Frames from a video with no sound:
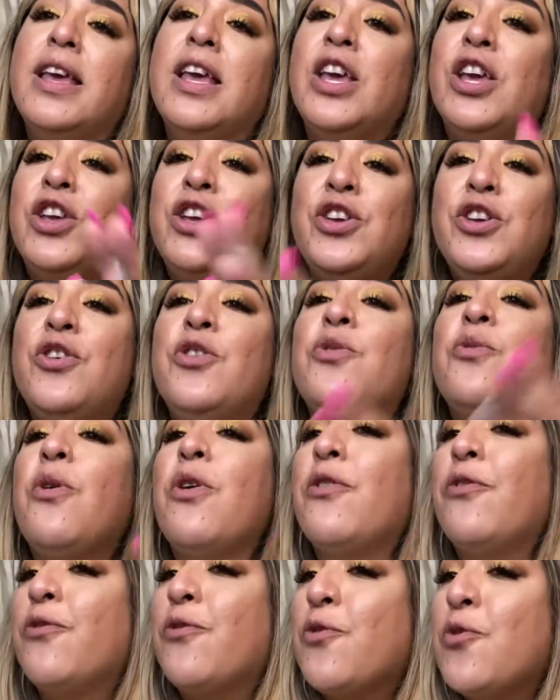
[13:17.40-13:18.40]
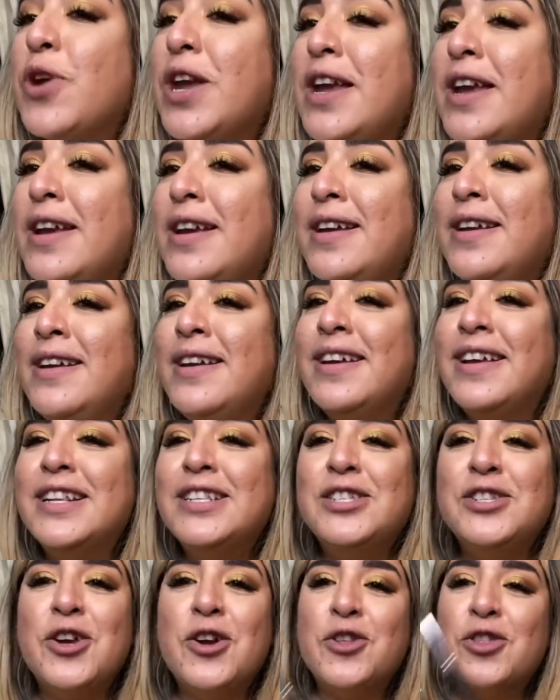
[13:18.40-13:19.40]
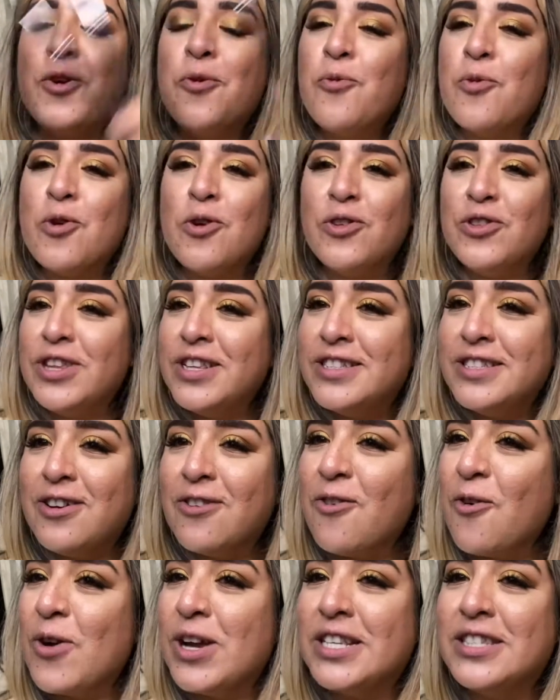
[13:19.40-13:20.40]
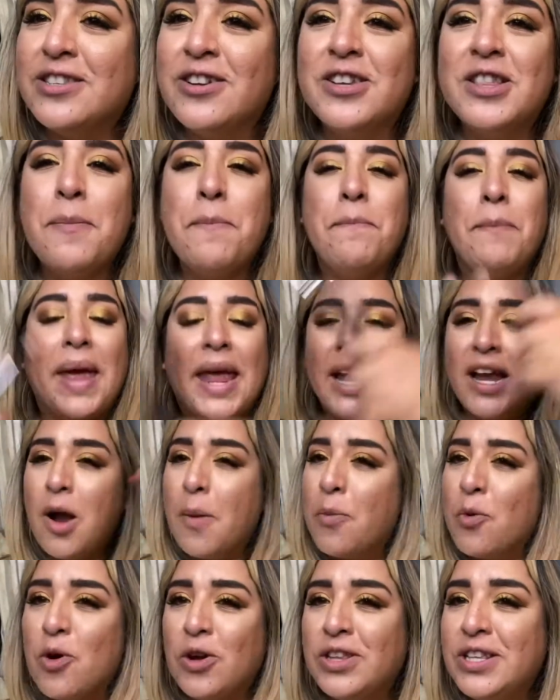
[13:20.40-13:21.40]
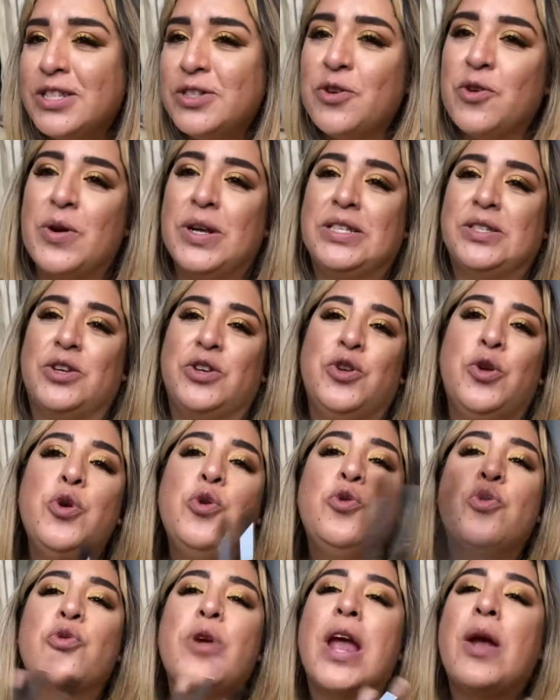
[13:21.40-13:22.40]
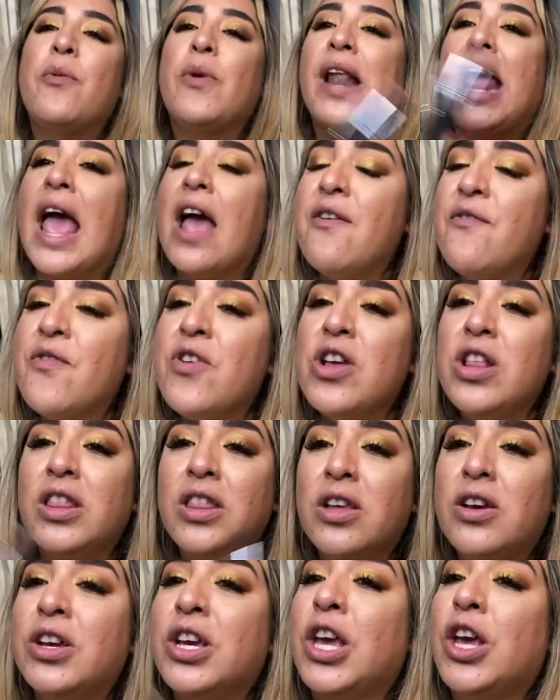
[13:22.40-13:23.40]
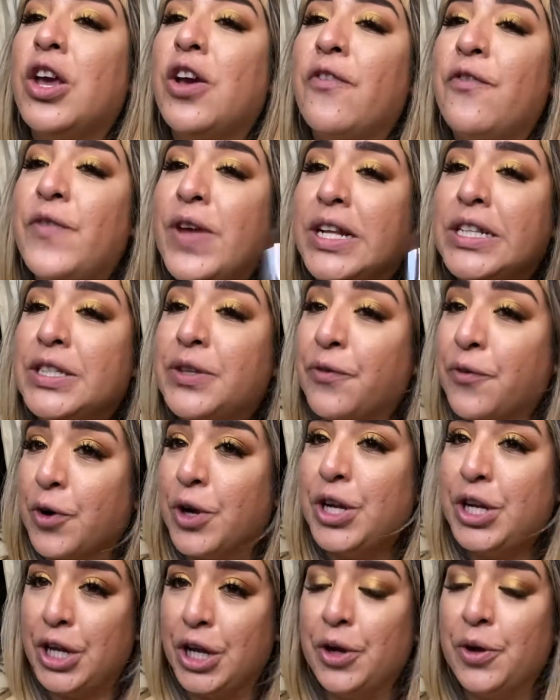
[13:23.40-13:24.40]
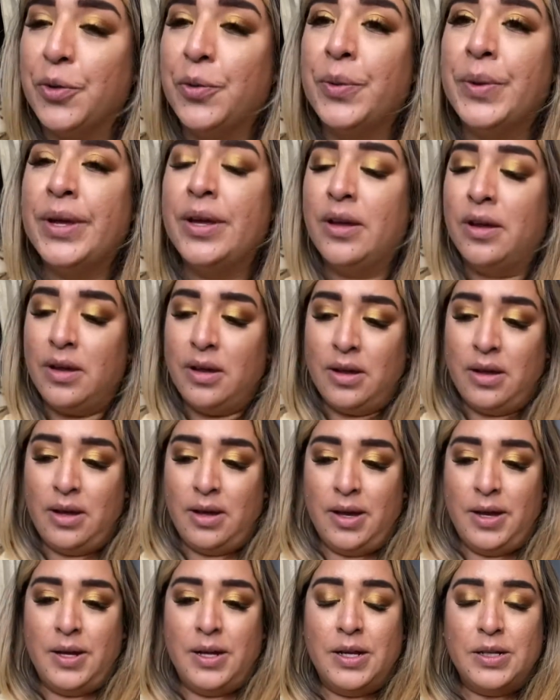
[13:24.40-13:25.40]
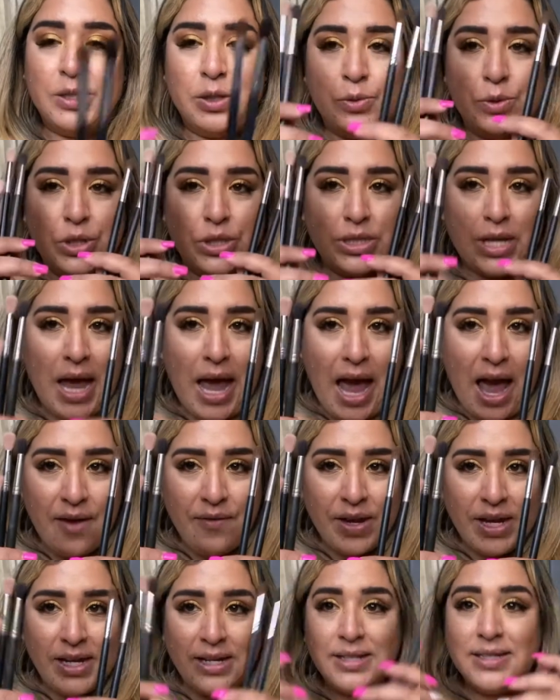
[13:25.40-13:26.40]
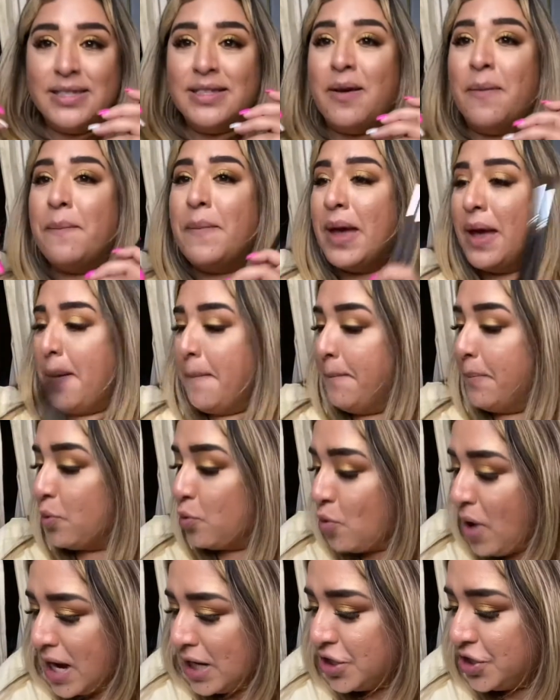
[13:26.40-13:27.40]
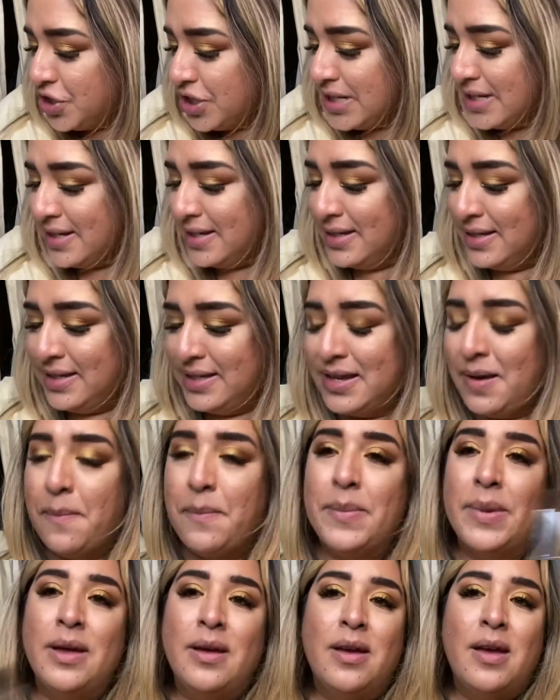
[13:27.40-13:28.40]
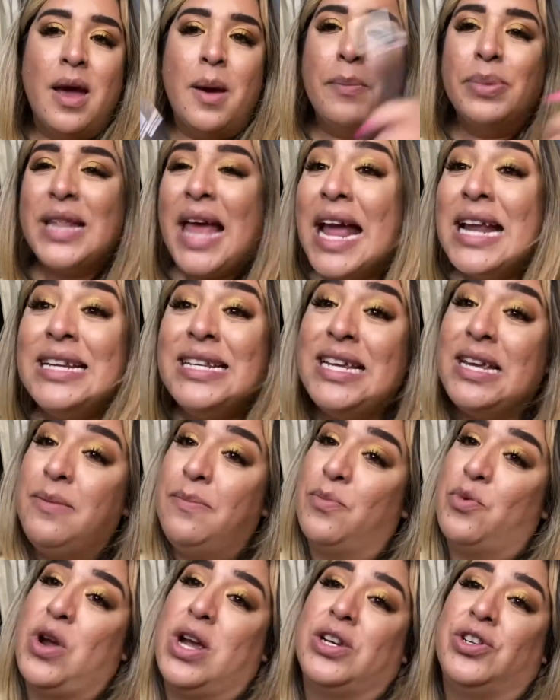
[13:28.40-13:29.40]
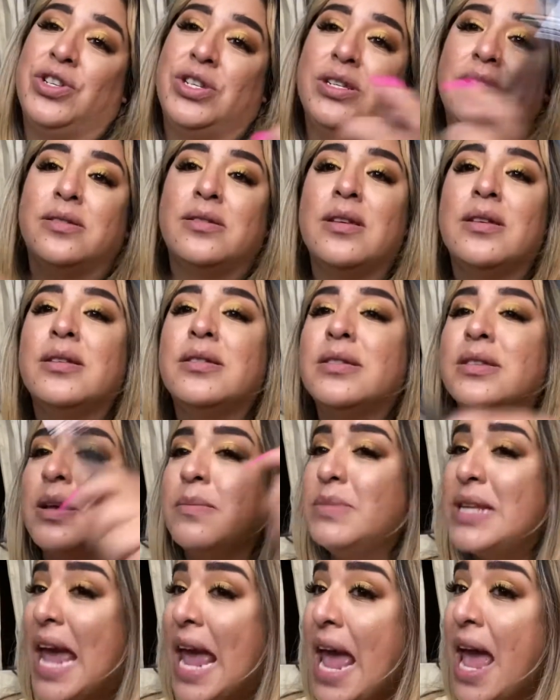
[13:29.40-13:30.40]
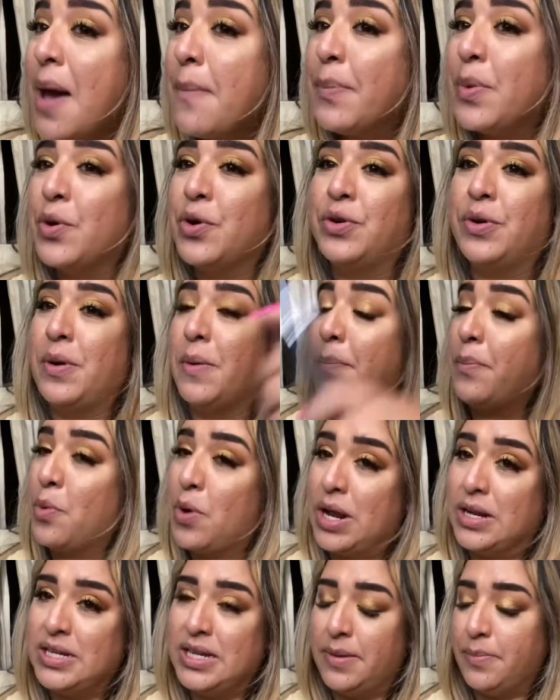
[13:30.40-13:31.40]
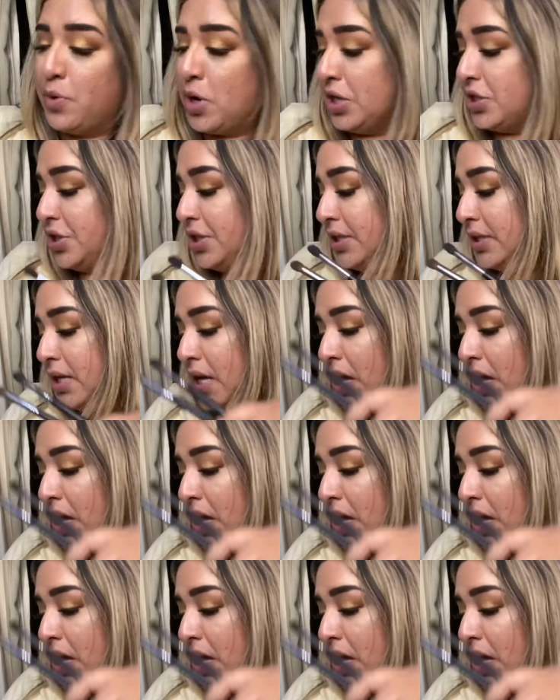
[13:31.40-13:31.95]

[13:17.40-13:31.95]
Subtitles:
you are free. The world is your oyster. The makeup world is your oyster. You create whatever look fits for you. So just having some brushes, some blending brushes, some tapered blending brushes,